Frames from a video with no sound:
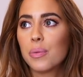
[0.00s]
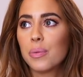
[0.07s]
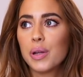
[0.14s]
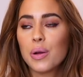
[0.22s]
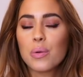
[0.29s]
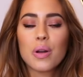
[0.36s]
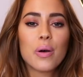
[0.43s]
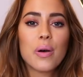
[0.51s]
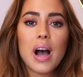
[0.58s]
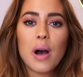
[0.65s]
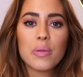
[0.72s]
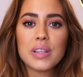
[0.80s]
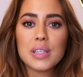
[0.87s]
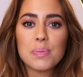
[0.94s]
we don't know
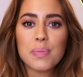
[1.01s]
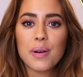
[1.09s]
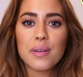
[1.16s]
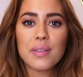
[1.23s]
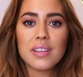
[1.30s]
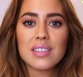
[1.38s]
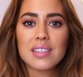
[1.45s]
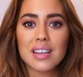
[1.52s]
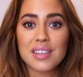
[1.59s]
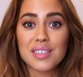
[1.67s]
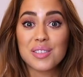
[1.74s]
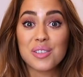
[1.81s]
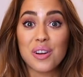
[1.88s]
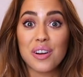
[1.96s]
how this birth is
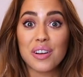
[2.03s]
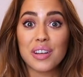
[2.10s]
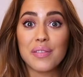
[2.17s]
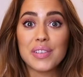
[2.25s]
gonna start,